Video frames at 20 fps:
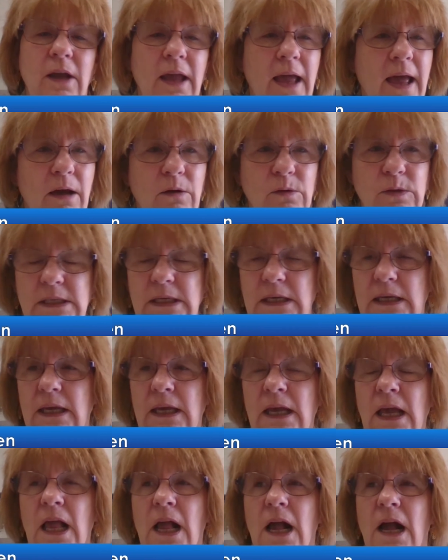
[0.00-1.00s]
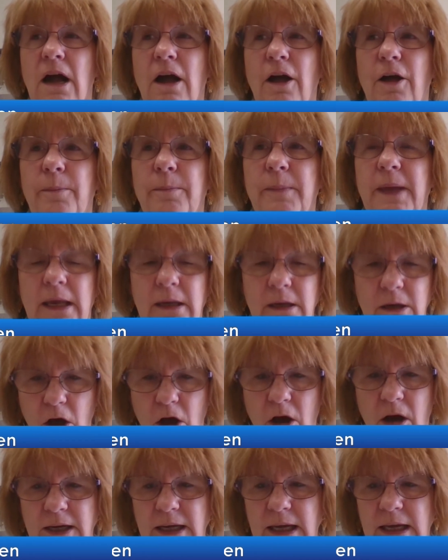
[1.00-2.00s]
county um, in
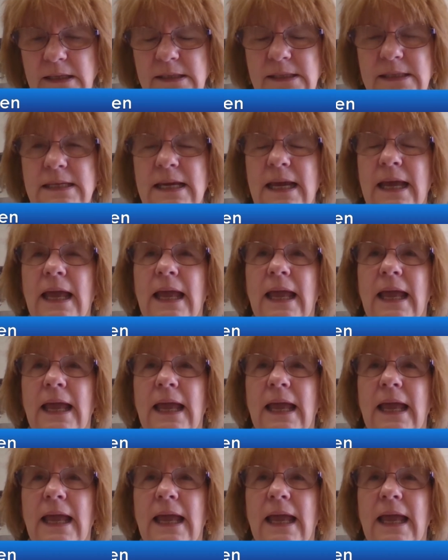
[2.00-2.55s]
August.